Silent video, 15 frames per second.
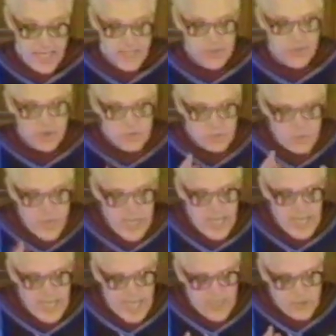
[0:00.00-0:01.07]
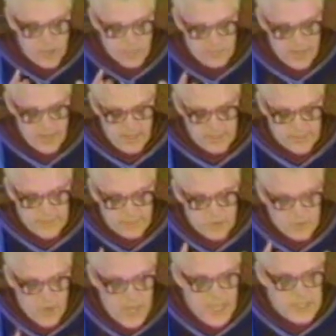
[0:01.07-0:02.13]
is whom we and your parents have
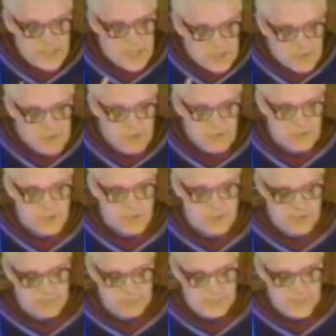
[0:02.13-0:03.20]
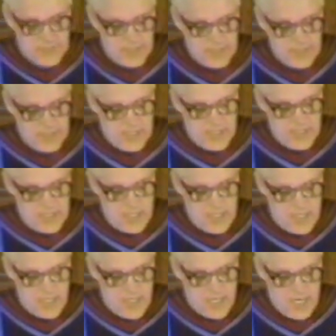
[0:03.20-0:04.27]
tried to introduce you to.
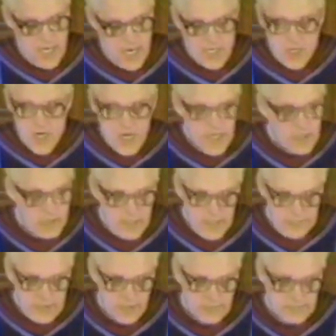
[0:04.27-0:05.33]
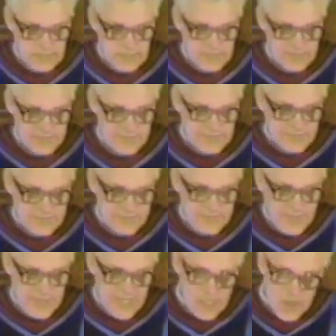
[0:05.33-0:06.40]
A God who loves you
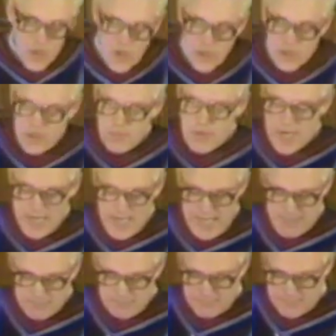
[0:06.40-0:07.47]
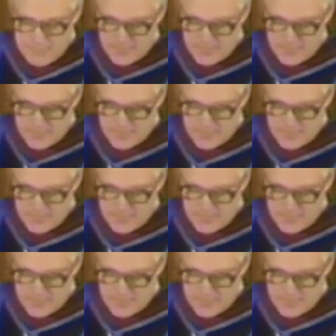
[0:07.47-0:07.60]
and calls you by name.